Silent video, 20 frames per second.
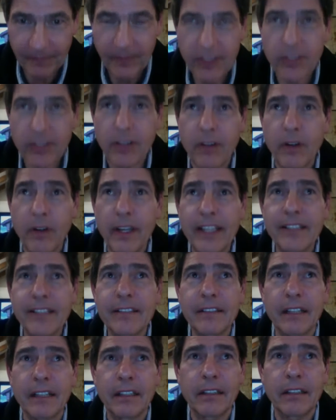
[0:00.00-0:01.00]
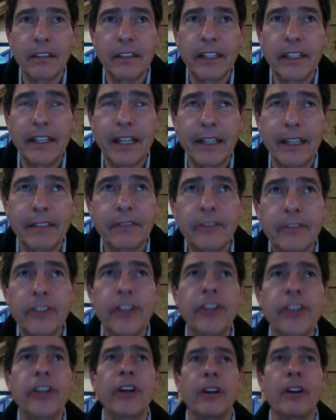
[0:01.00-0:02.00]
So it's not only that,
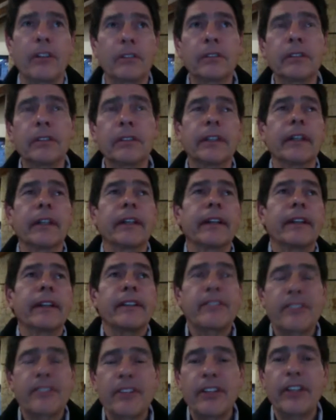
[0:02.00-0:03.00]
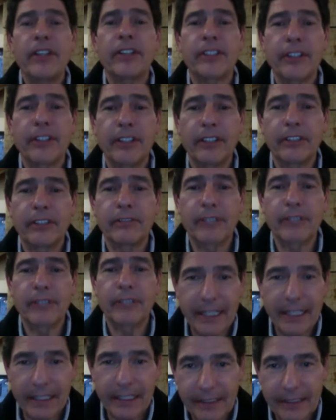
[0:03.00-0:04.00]
you know, C turn
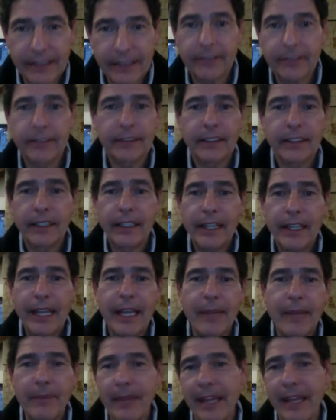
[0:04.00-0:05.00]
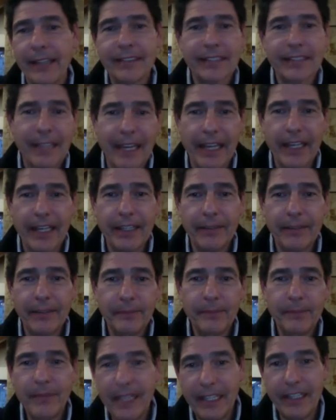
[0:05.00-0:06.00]
right,
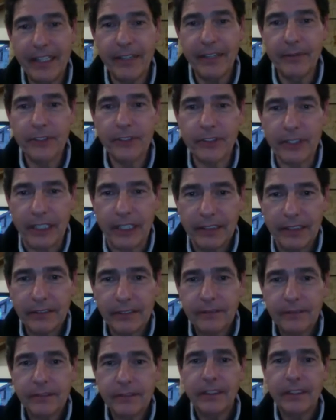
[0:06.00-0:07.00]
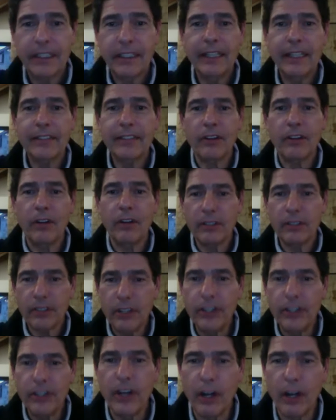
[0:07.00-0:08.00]
MXK medium trot. It's
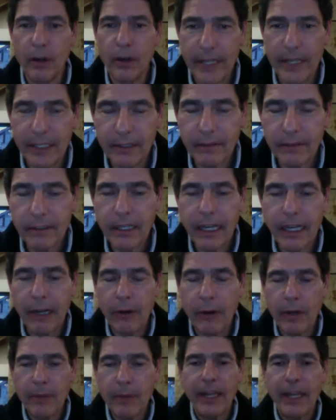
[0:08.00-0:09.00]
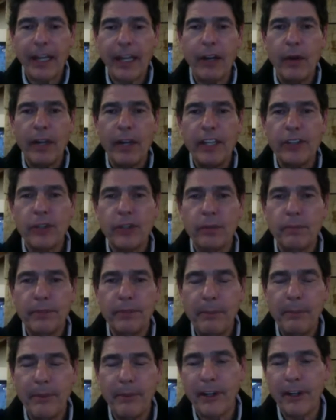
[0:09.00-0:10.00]
also knowing, how am I going to
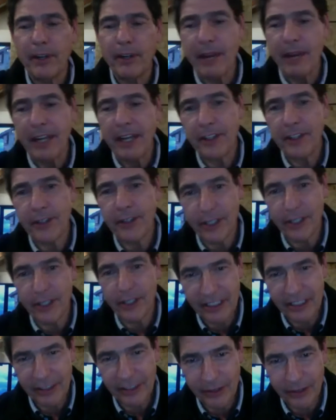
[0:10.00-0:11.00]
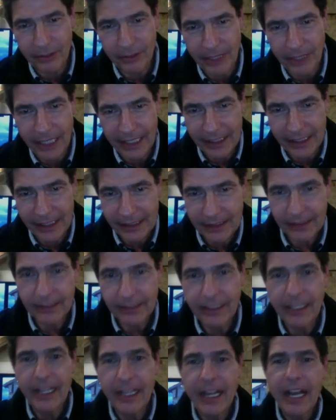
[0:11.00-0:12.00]
prepare my turn to the right?
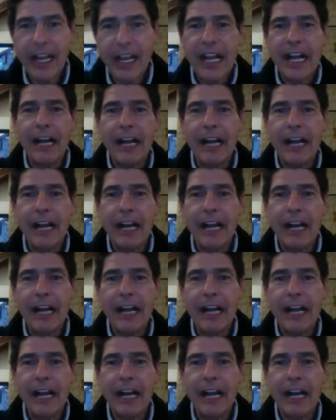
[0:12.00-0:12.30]
Mm-hmm.